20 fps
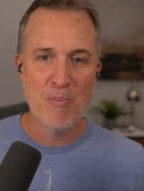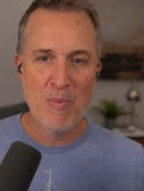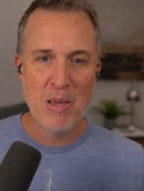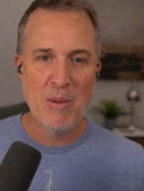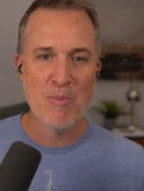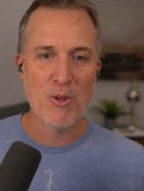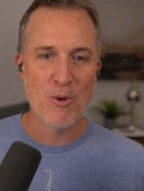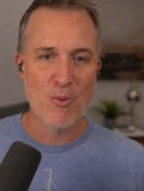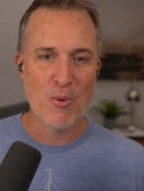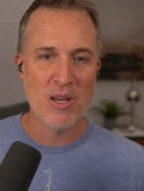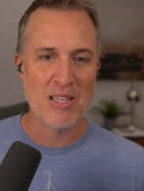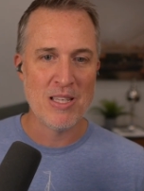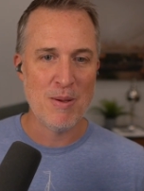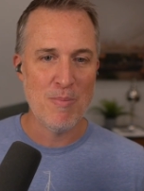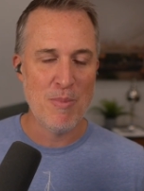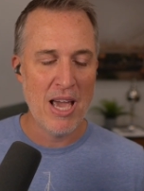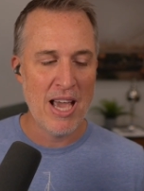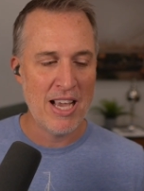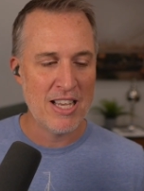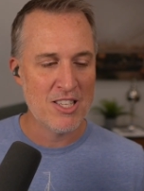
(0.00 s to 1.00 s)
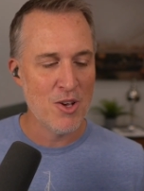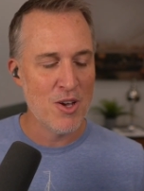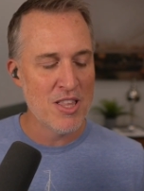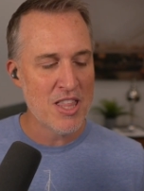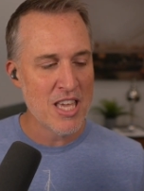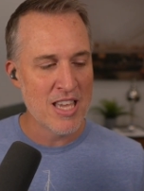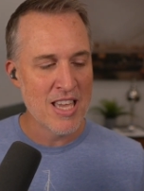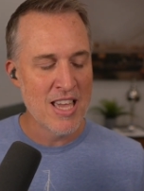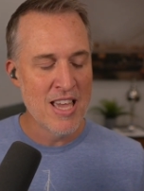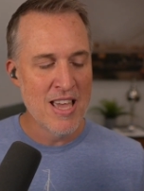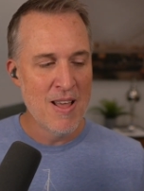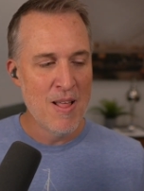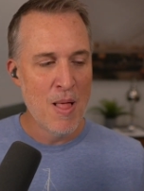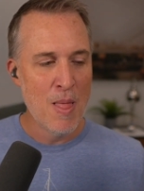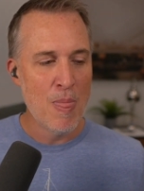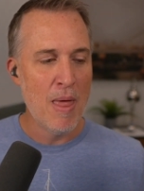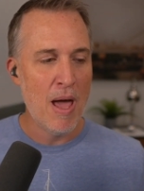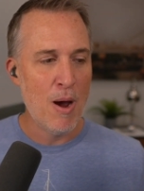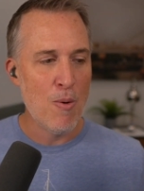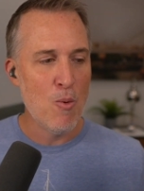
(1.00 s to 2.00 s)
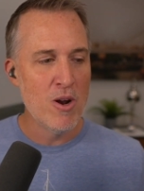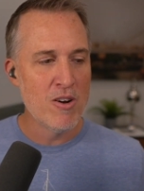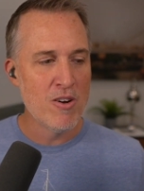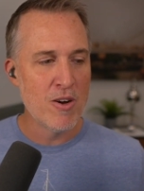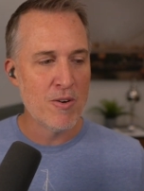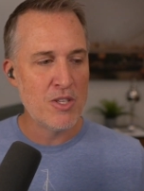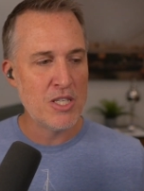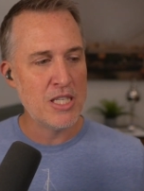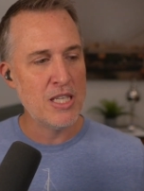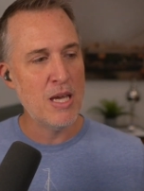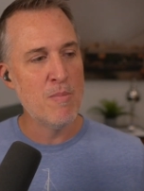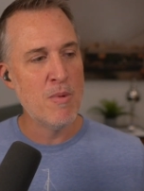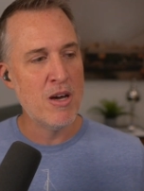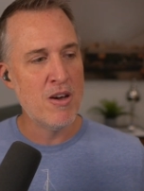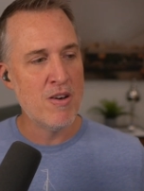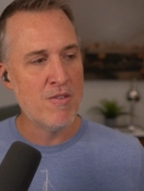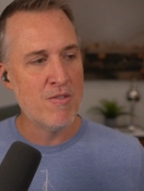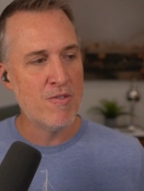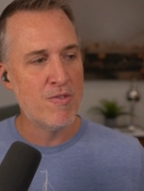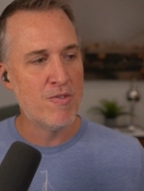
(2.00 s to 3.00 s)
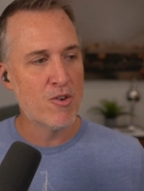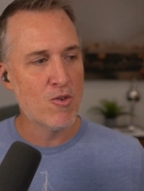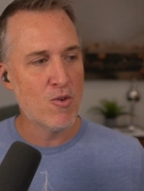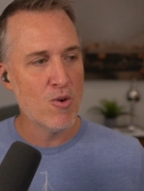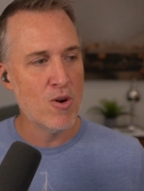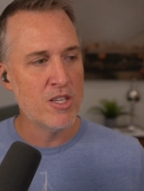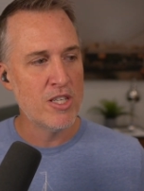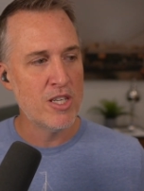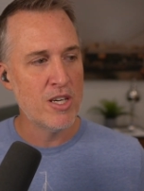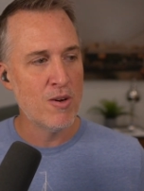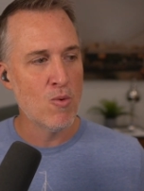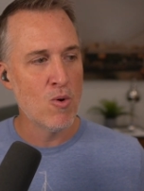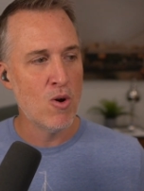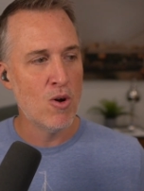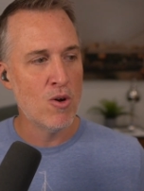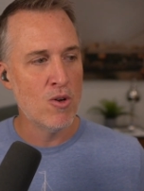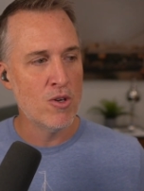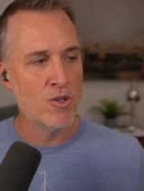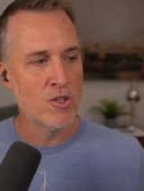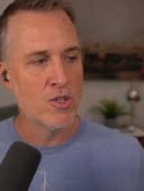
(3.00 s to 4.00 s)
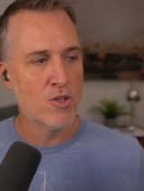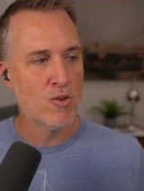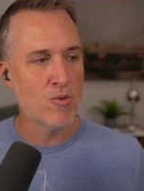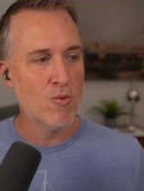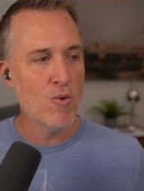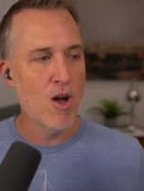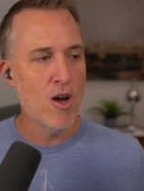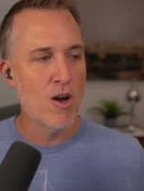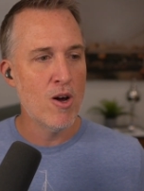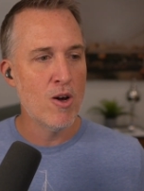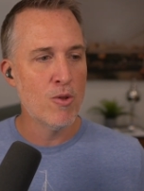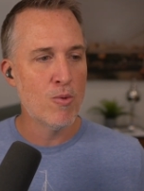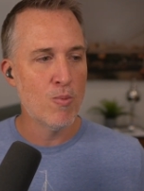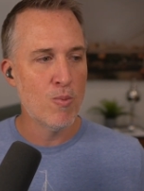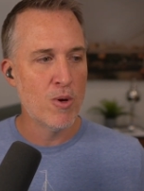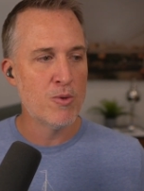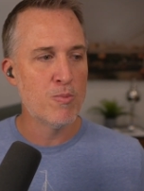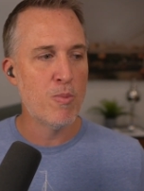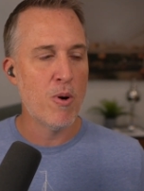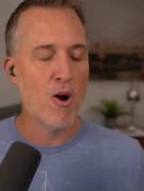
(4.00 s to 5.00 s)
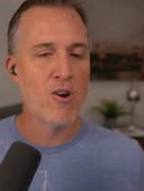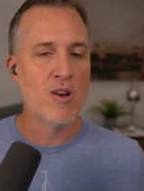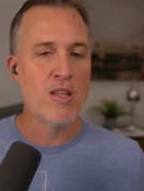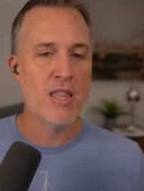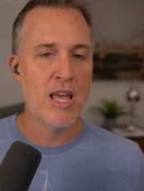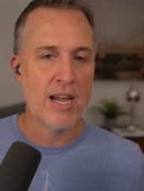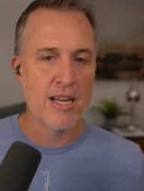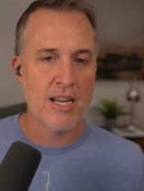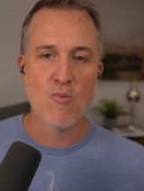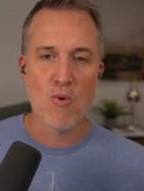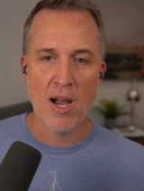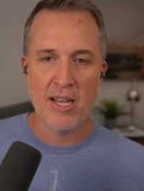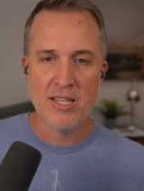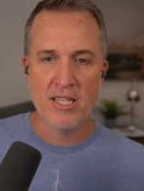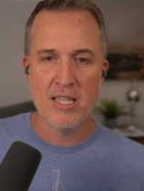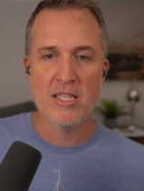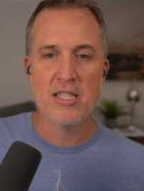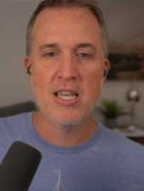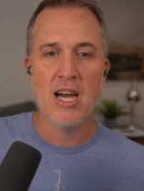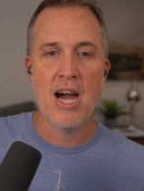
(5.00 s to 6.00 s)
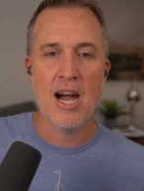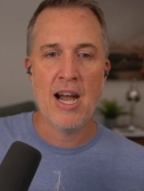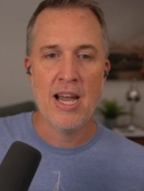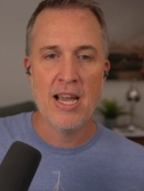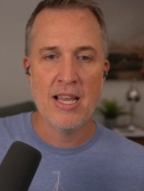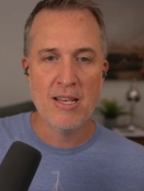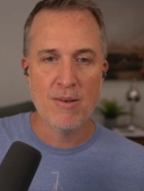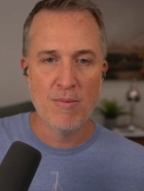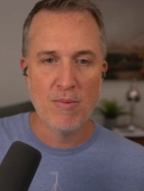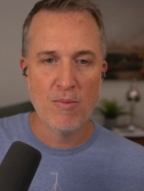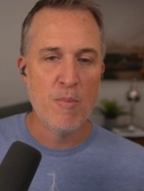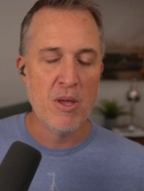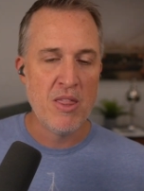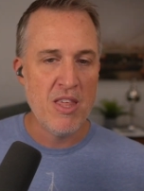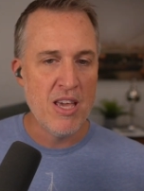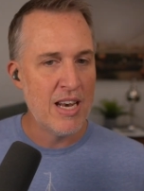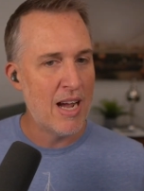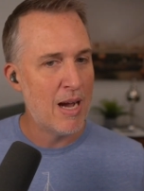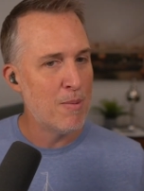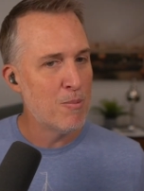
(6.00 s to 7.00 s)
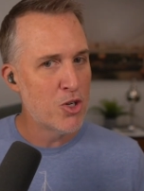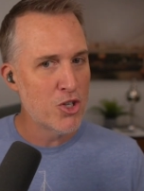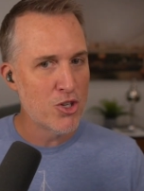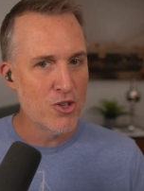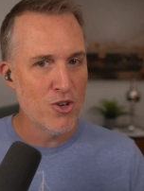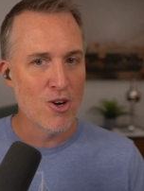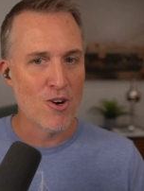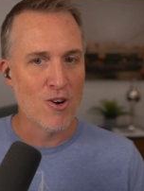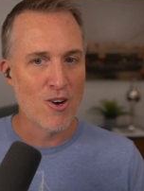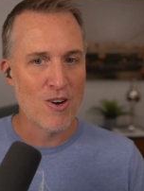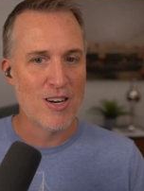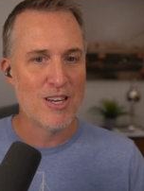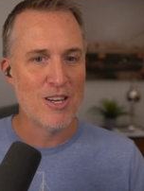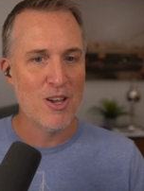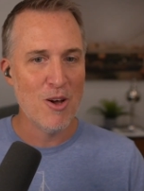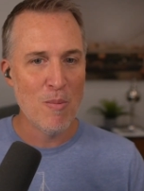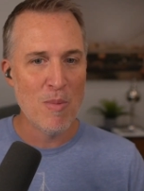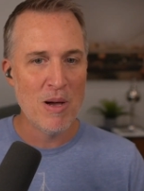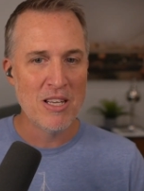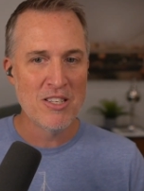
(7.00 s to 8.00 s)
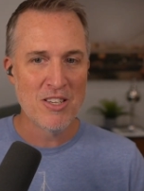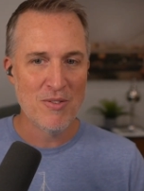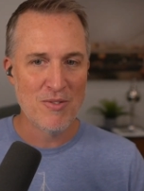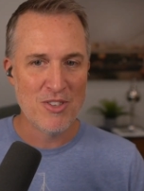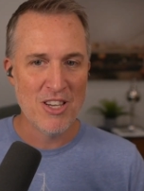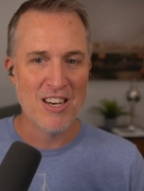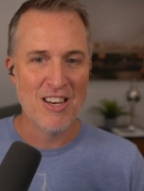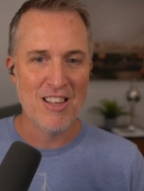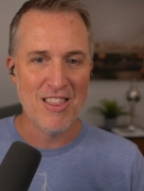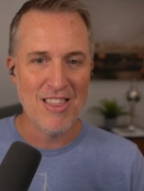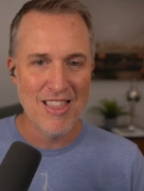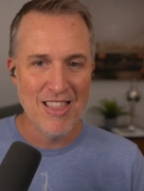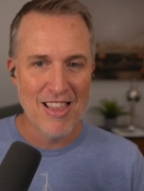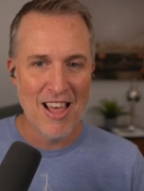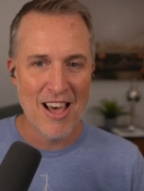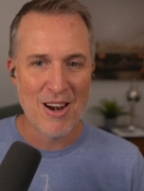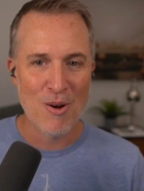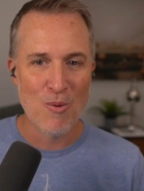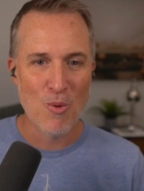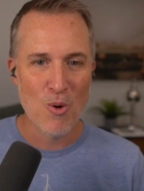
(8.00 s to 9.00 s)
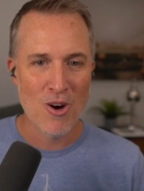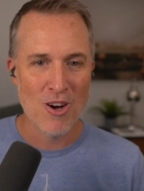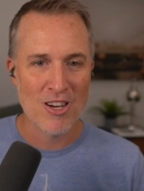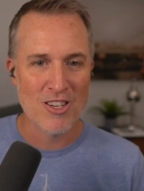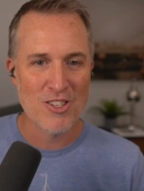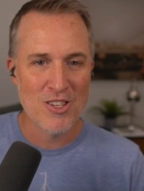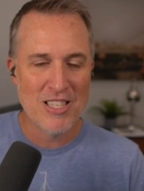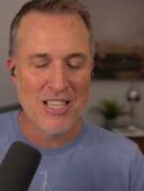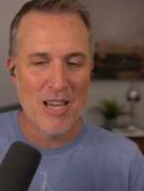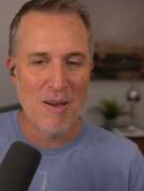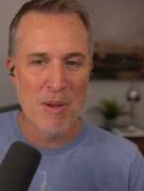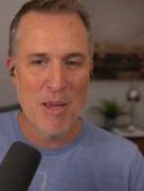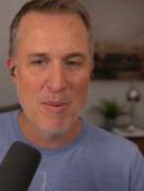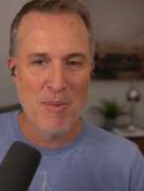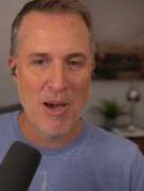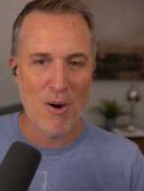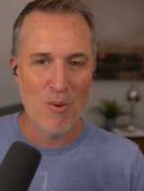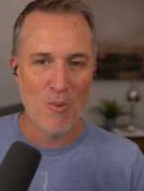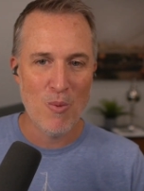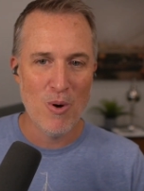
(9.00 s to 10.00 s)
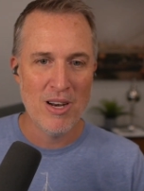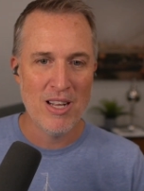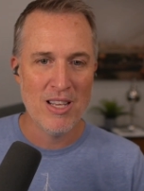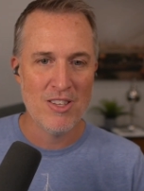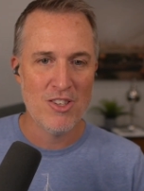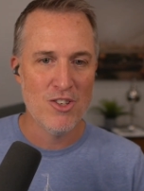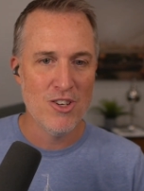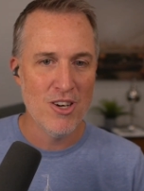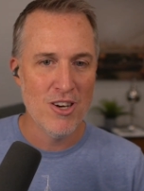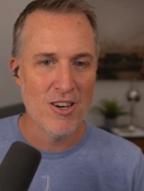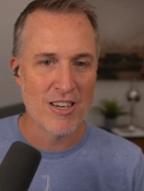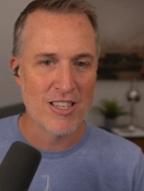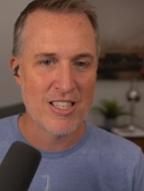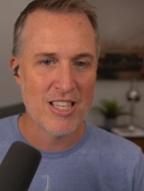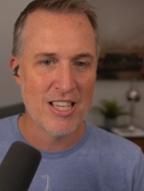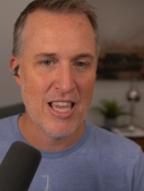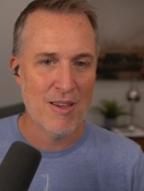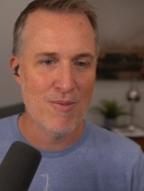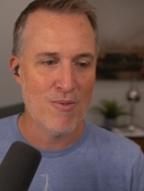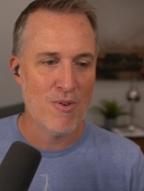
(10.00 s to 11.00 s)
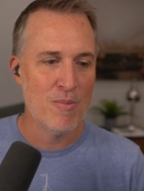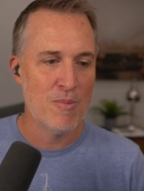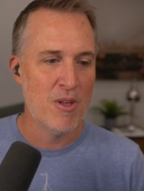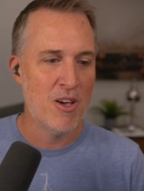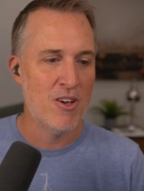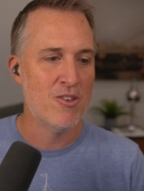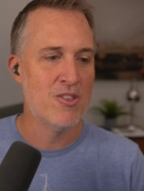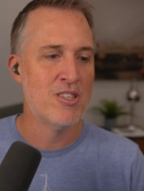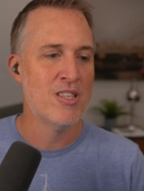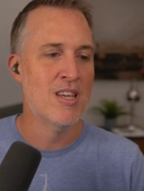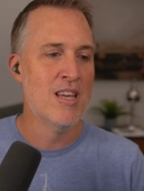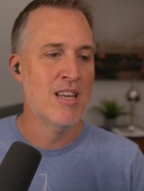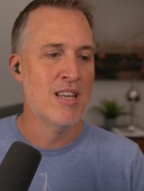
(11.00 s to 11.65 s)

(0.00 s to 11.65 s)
people are willing to pay. So I think I wonder if some of Crunchyroll's growth was part of that rising tide. But then I'm sure y'all must have done a lot of work. So tell me about what it took to get from those